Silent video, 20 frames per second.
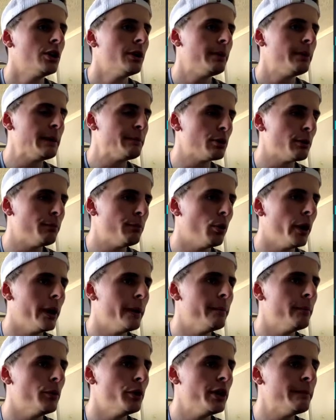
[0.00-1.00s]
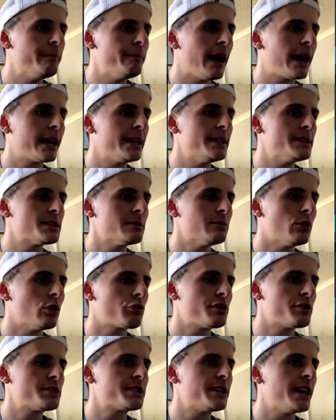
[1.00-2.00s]
People are putting money back into more
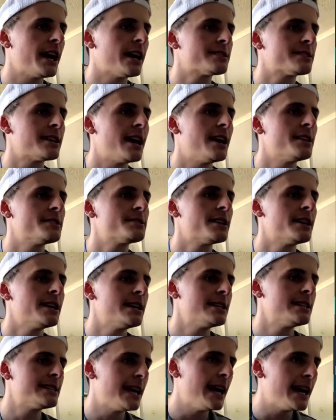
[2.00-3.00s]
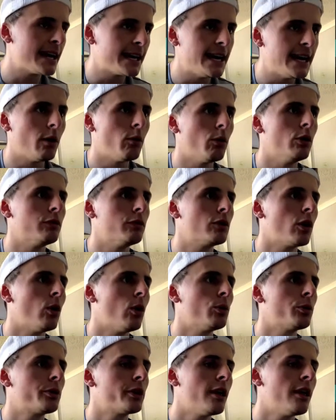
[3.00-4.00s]
risky assets, taking out of
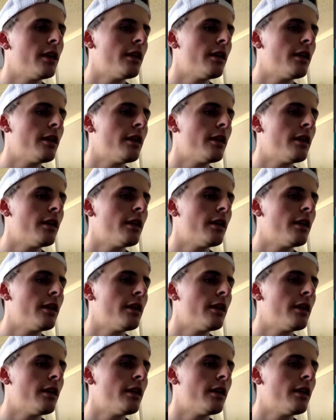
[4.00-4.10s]
gold.